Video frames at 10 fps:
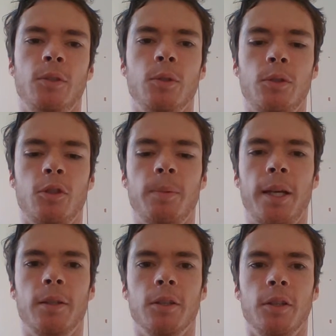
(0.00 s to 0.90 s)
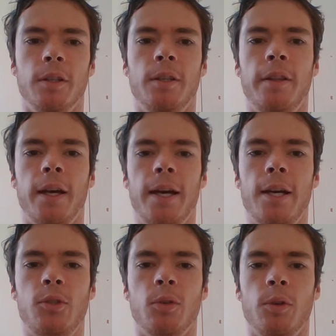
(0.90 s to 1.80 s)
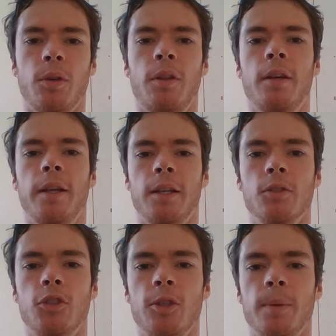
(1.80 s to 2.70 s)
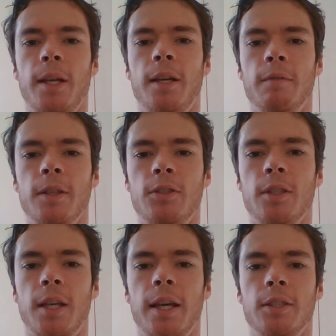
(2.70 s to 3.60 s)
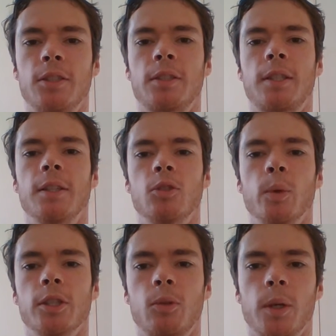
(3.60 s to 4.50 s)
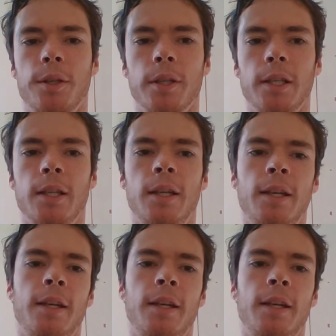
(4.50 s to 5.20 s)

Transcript: NewsCorp had learned the hard truth that consumer and investor tastes can switch quickly.